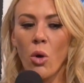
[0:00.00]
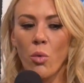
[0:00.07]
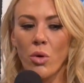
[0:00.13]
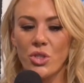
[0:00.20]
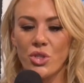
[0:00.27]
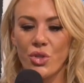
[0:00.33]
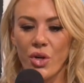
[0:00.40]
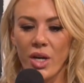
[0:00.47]

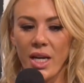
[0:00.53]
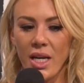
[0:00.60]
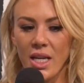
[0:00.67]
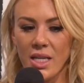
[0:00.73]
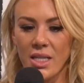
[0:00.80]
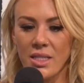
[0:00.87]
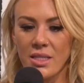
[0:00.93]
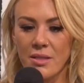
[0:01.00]
what's great
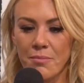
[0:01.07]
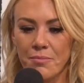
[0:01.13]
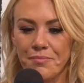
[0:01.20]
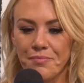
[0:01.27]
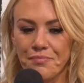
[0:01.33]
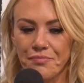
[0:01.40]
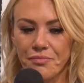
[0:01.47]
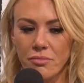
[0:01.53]
is,
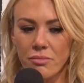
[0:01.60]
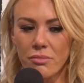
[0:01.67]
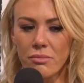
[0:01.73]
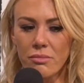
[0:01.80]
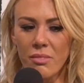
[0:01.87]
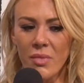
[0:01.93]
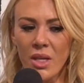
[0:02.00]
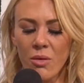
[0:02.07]

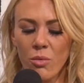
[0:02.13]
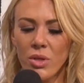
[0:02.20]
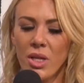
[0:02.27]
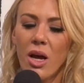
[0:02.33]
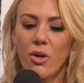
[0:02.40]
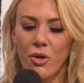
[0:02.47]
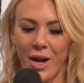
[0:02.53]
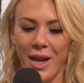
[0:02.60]
well,
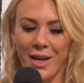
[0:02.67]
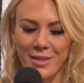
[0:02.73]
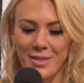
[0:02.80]
not great.